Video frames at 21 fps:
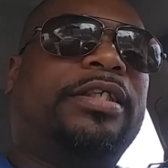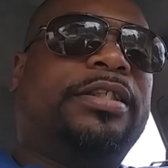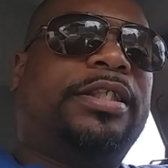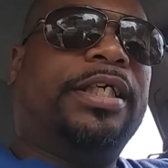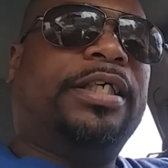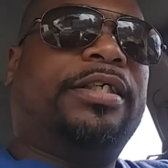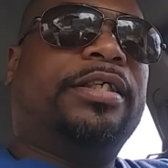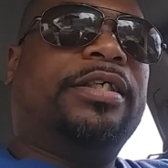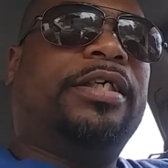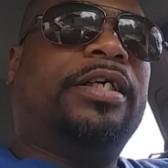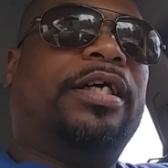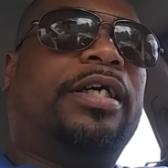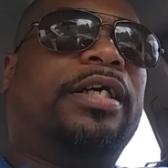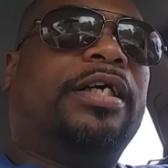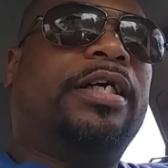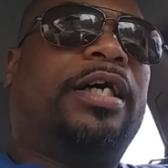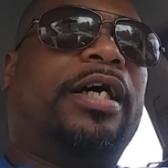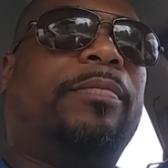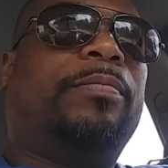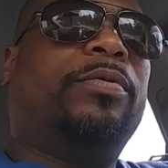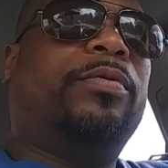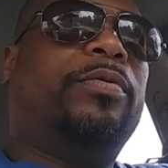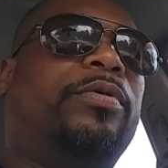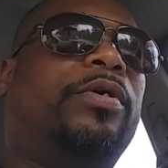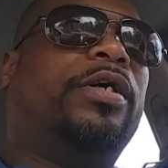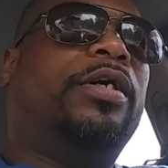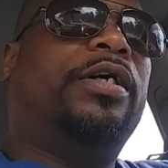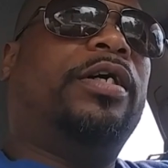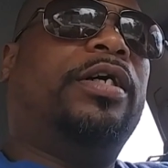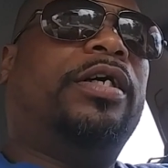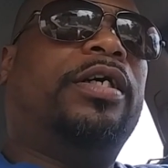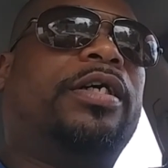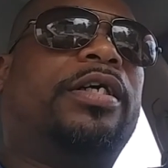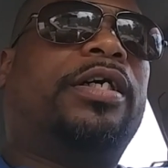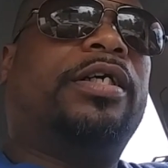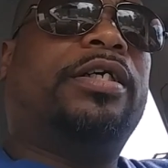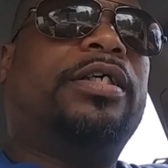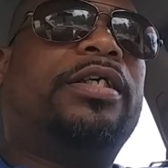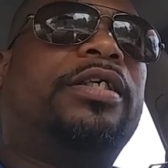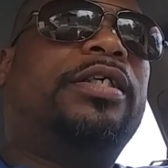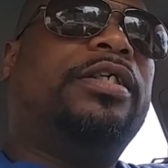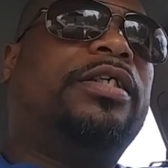take a couple,
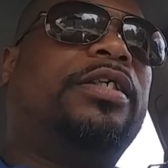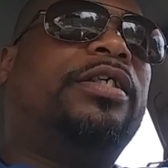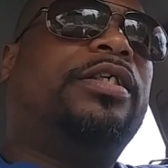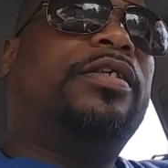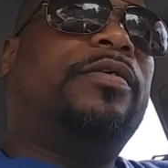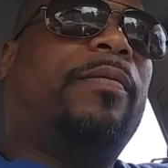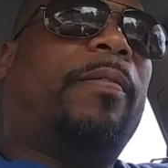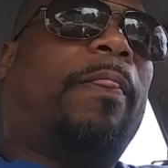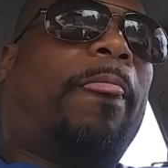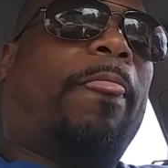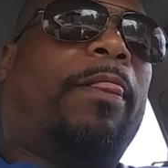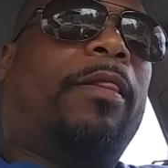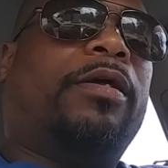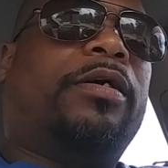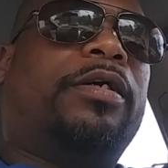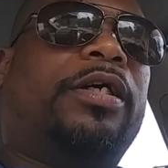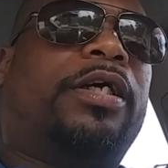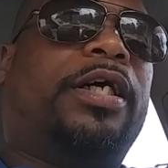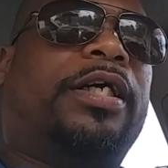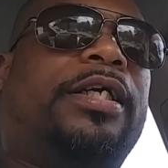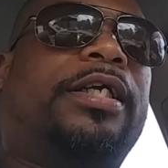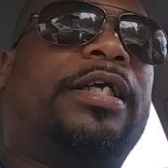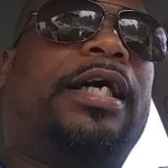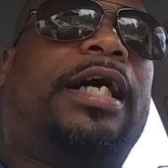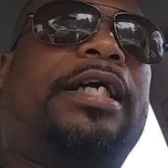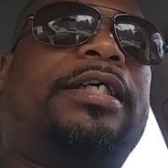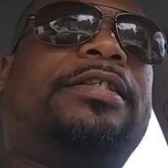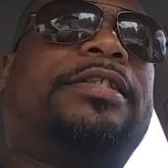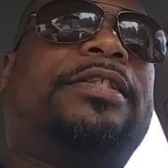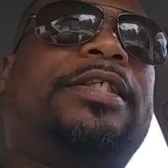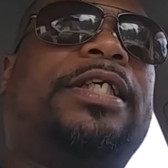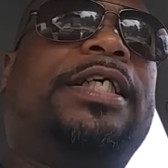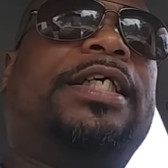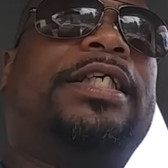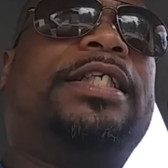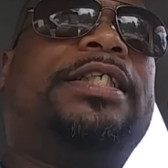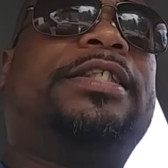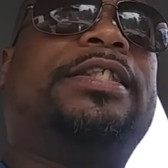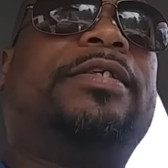cut a lot of scenes,